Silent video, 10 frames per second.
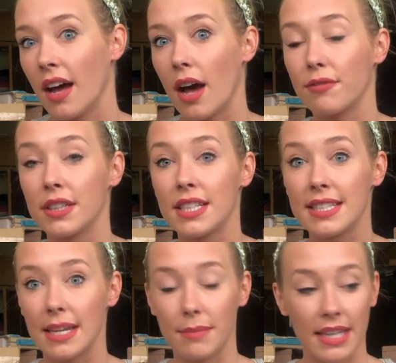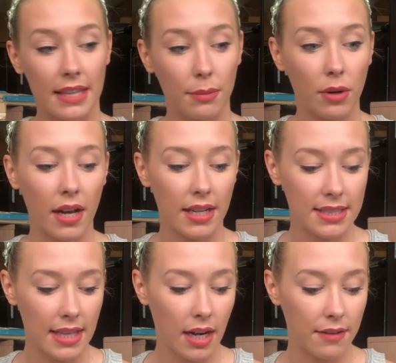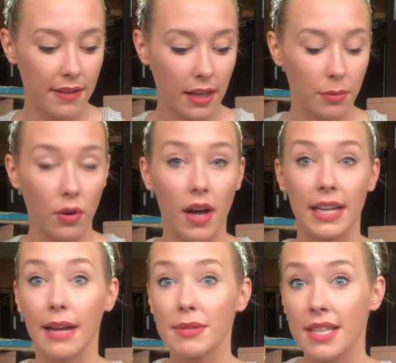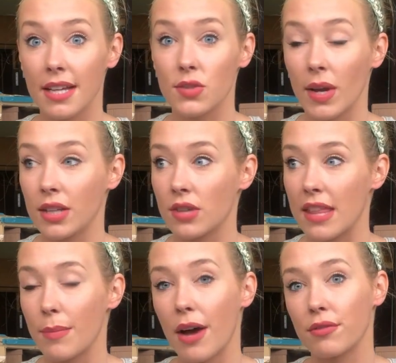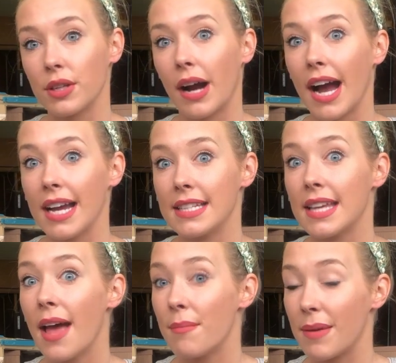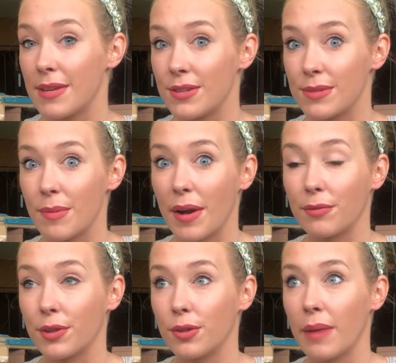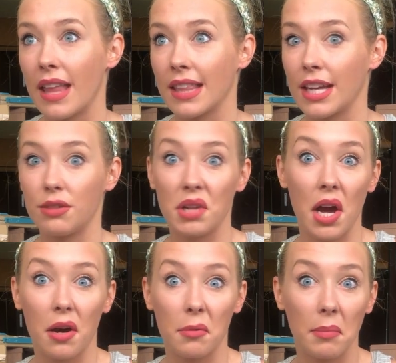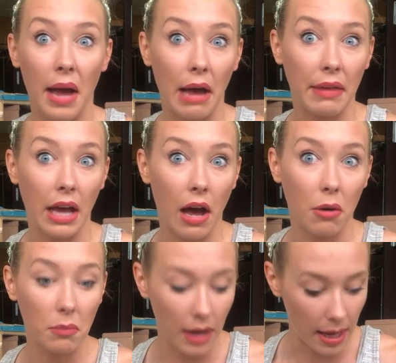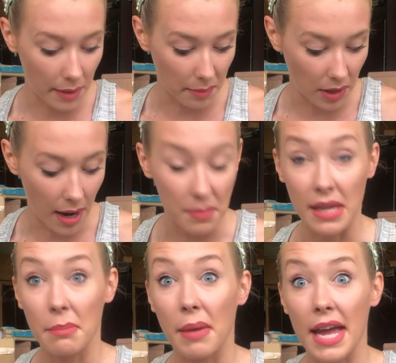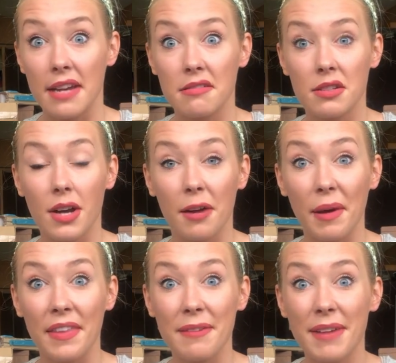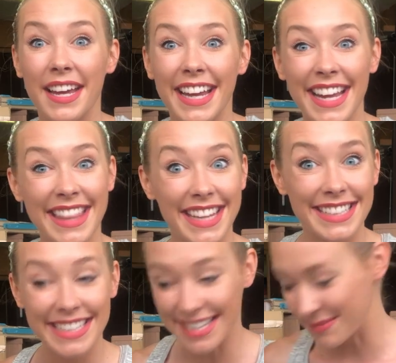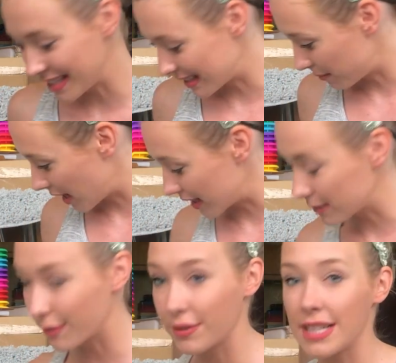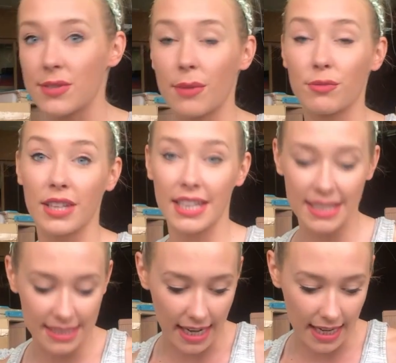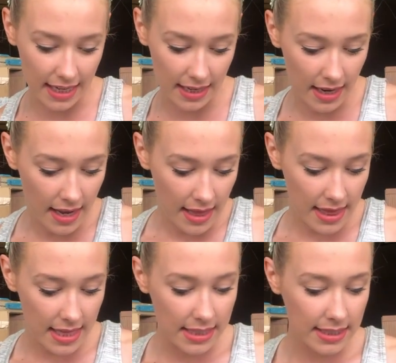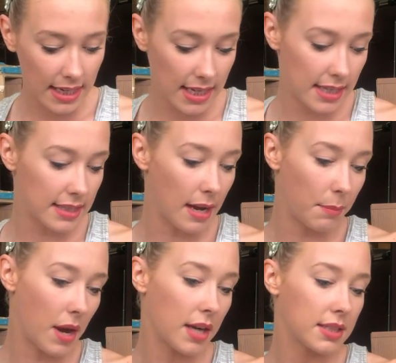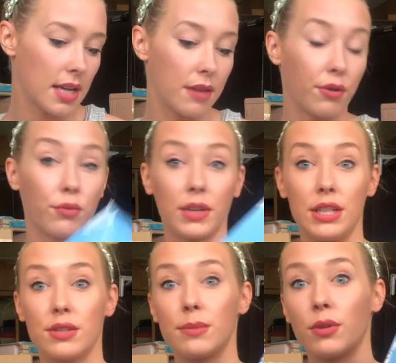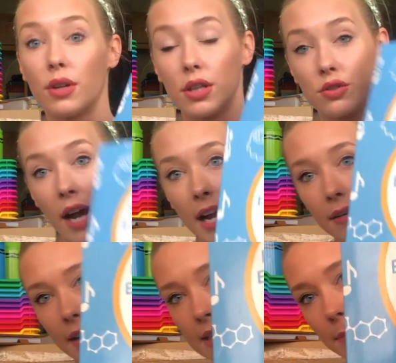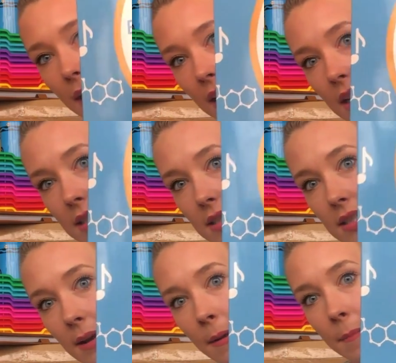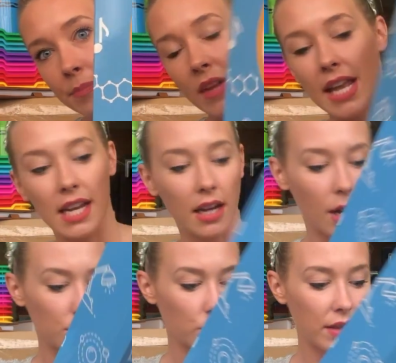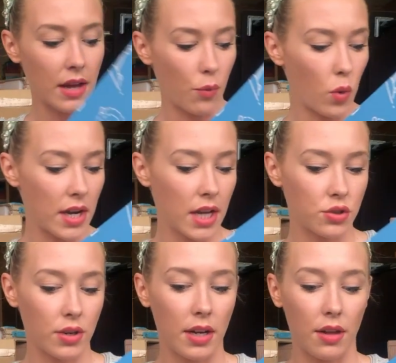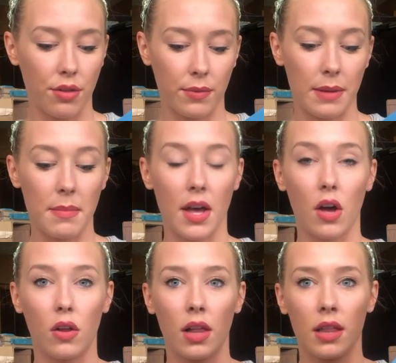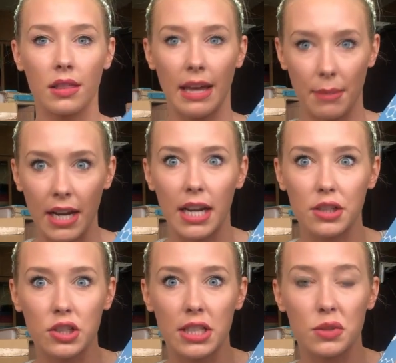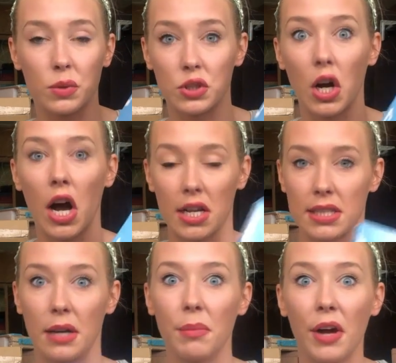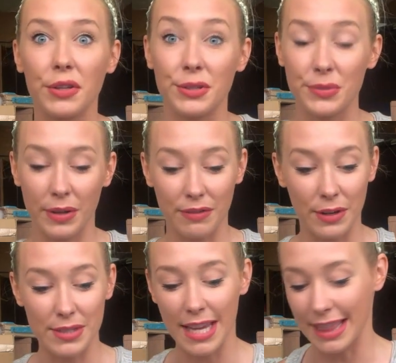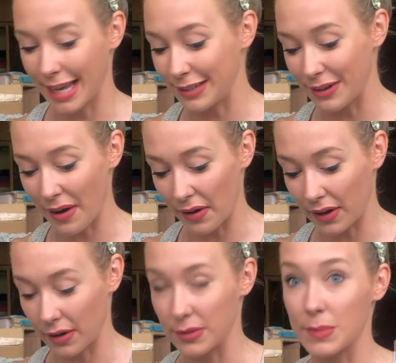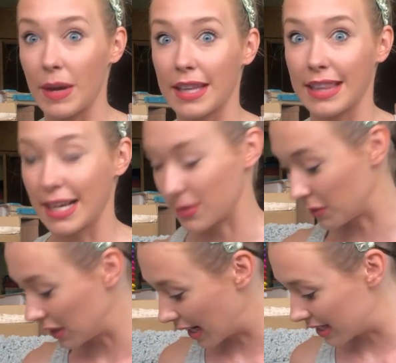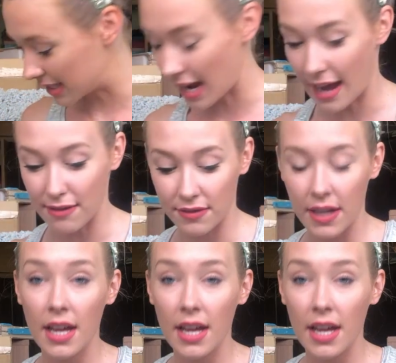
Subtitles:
offered to send me their products that are available on Amazon so I could try them out for you guys, maybe use them in my room and let you know how they go. I'm not being paid to talk about them. They just sent me some products for free, so I'm really excited. This is a box of reusable dry erase pockets, and it comes with 103 mil laminating sheets, which are awesome. I'll use one of those and let you know how it goes, but that's really nice to have